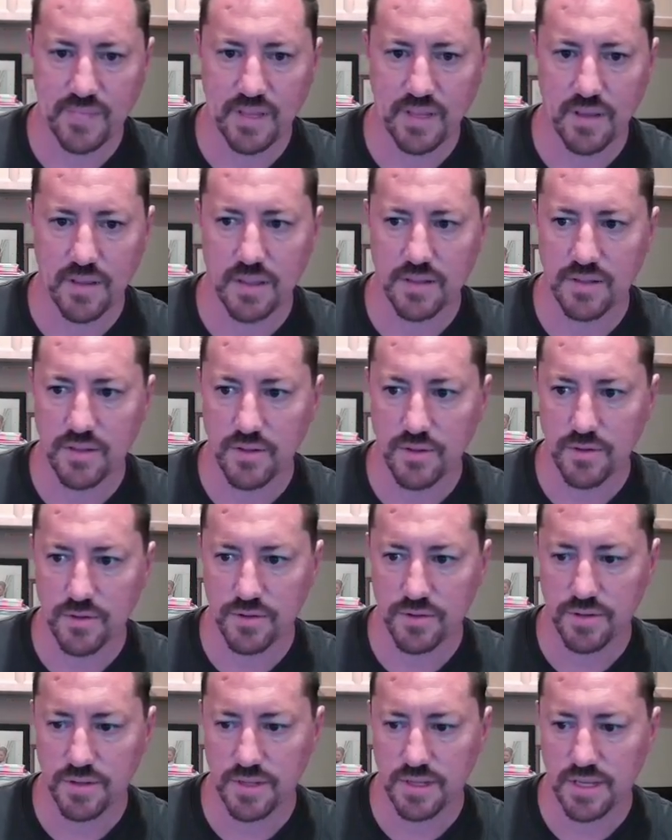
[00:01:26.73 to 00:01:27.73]
That's
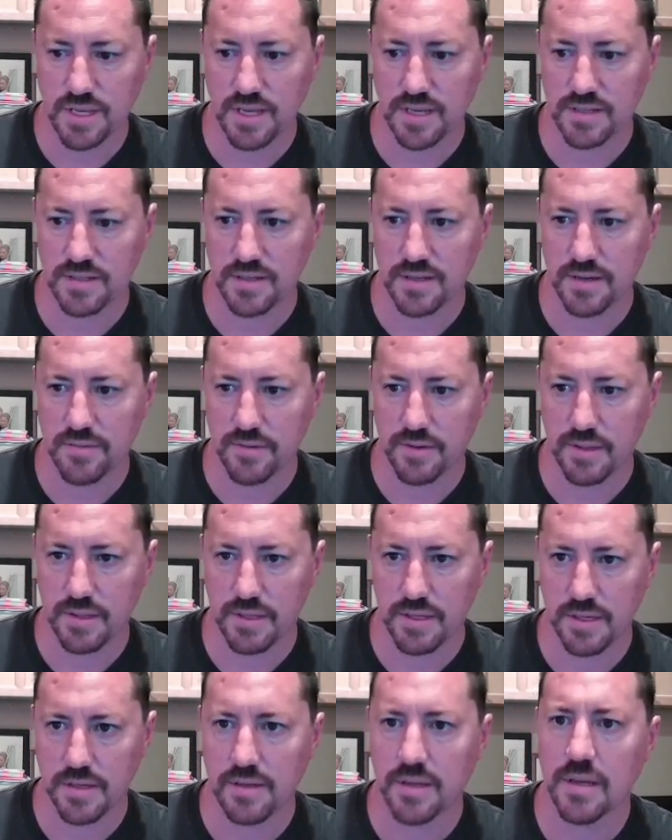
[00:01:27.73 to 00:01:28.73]
usually the case in every
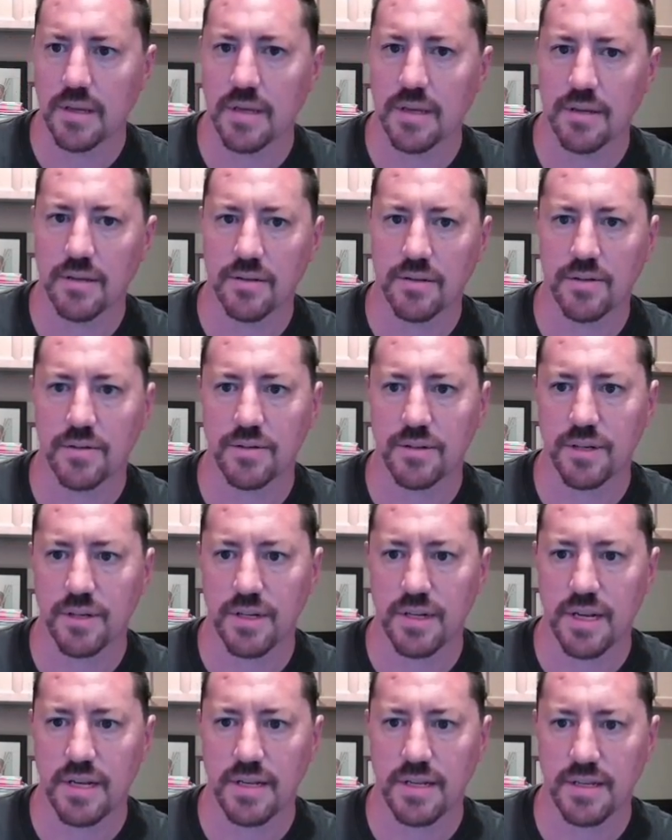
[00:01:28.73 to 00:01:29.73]
league. So it's a
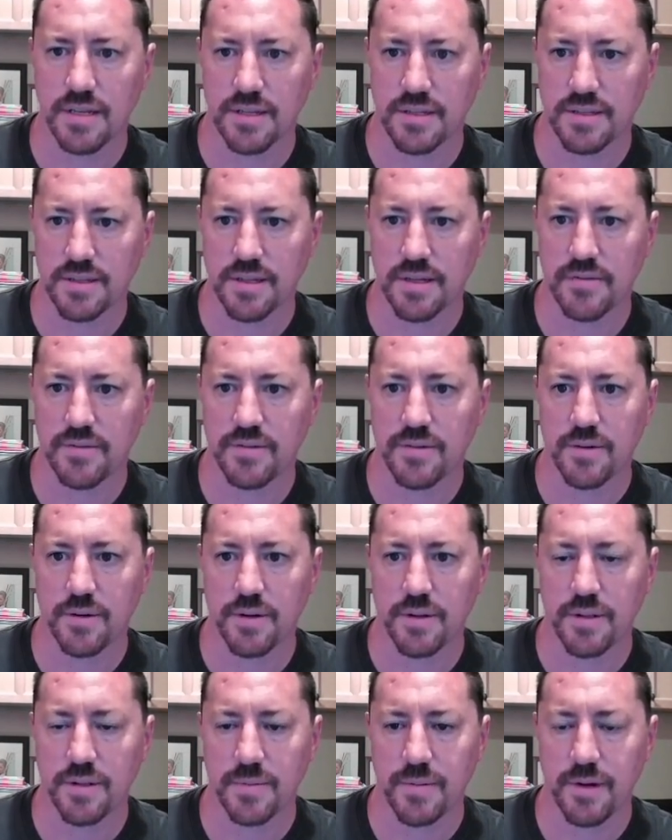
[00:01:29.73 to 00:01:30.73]
good idea, instead of
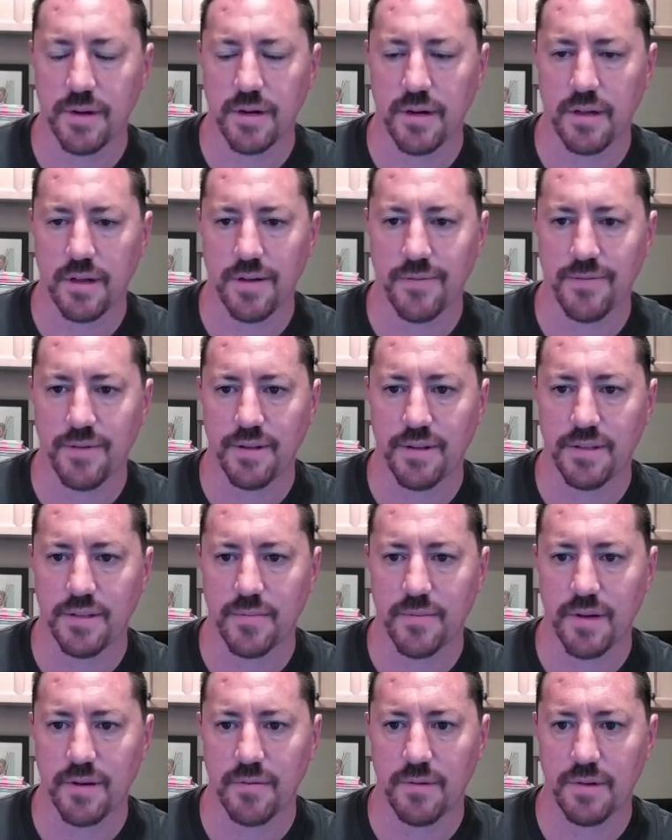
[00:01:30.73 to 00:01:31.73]
sorting this by all offense,
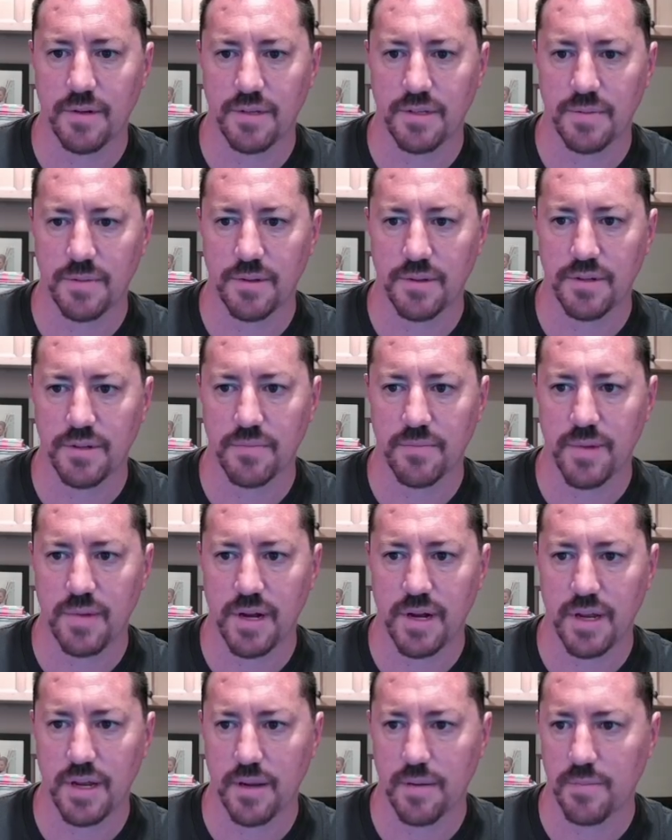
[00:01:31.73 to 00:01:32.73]
you might want to switch it
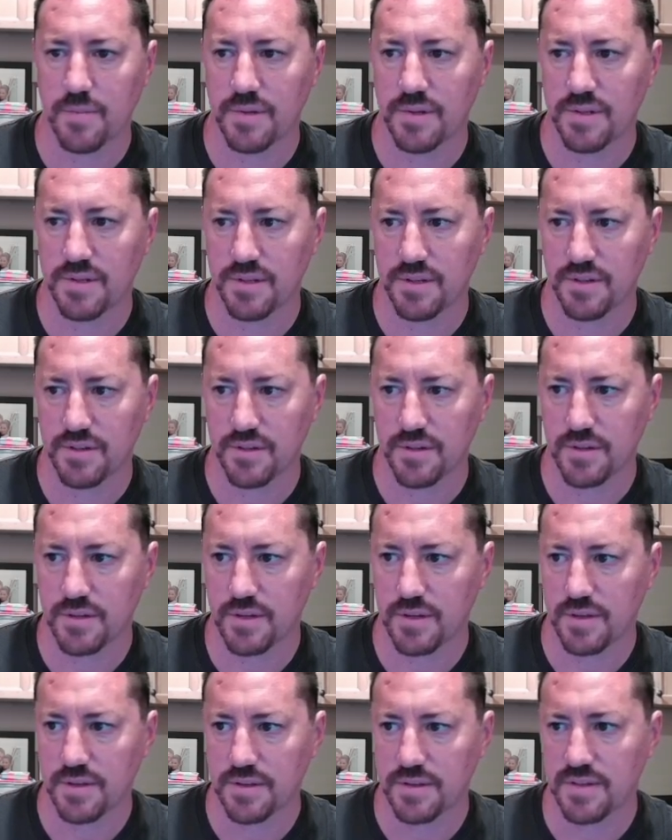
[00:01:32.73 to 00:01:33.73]
by position.
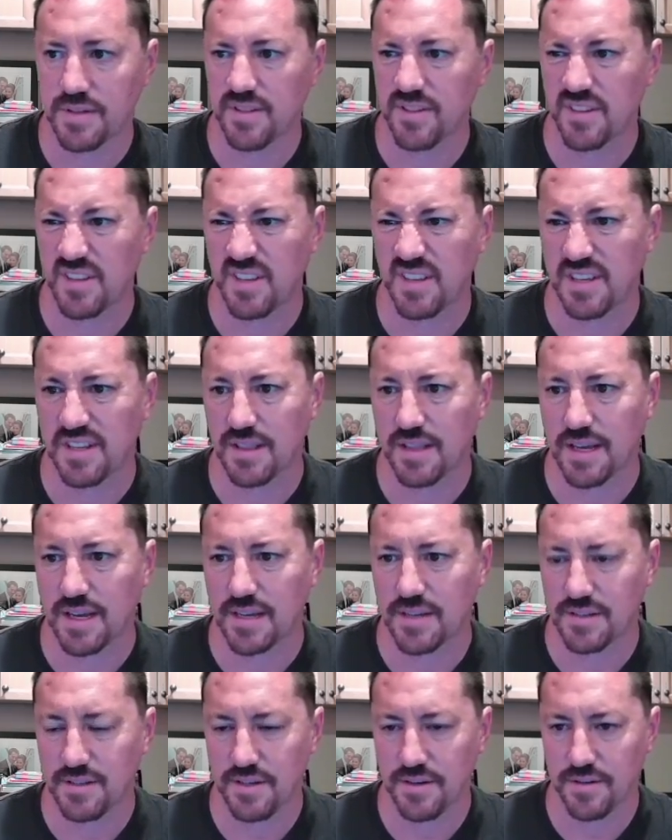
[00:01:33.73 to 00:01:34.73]
And this is looking at
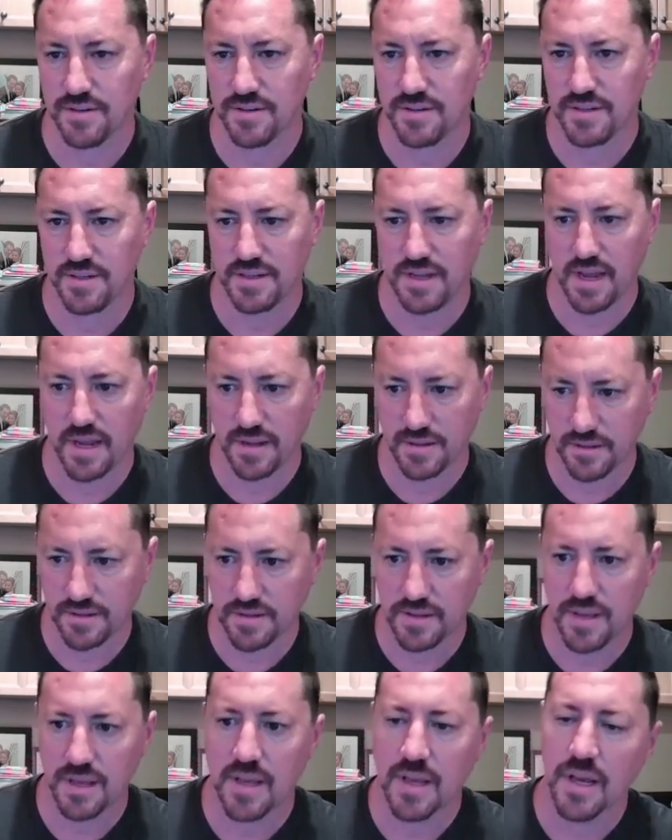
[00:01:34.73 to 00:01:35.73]
last year's
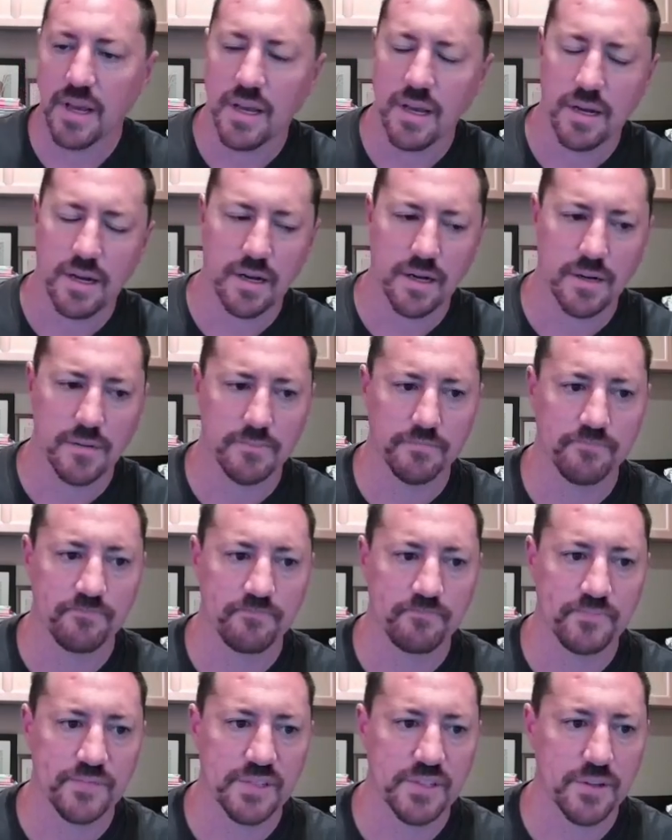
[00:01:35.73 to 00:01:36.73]
stats.
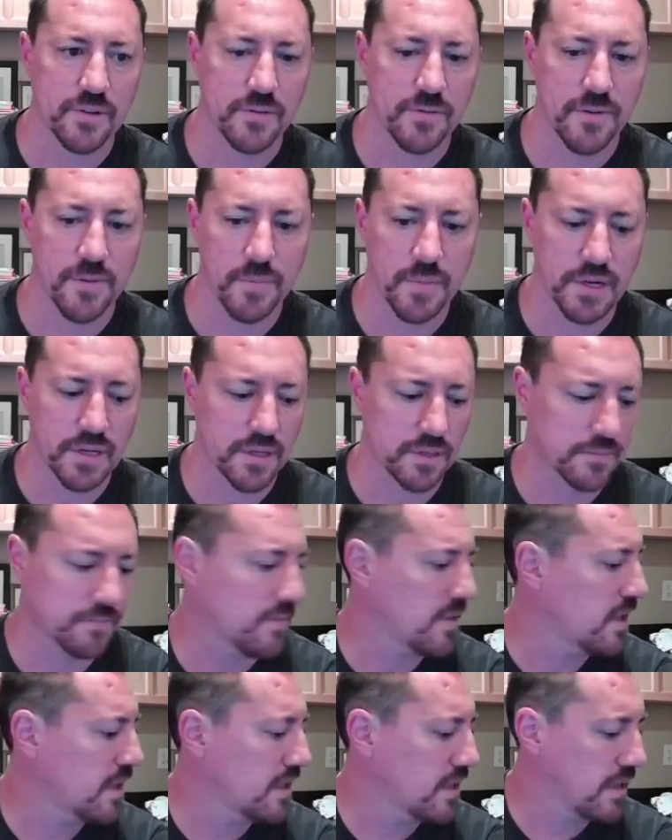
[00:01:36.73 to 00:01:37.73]
So
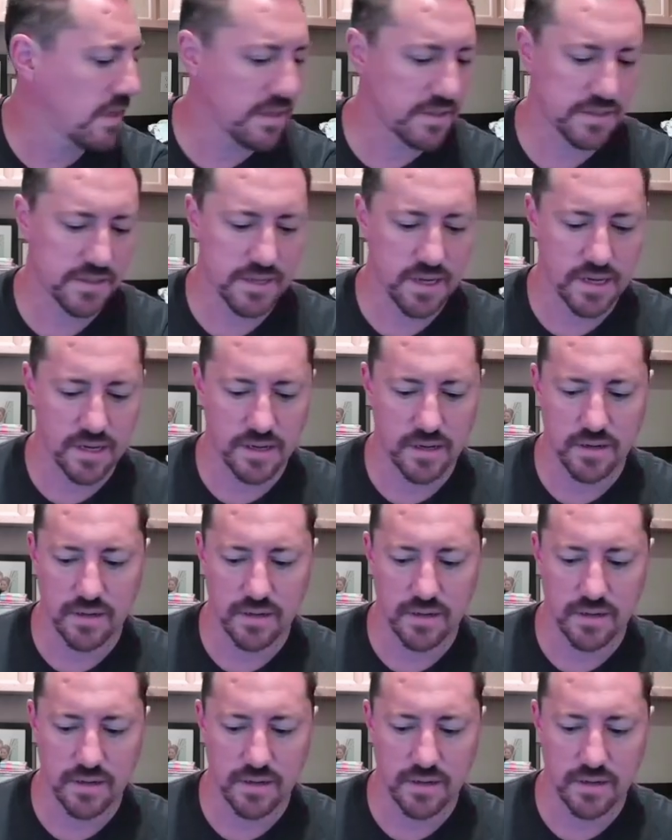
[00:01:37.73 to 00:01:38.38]
football, it's not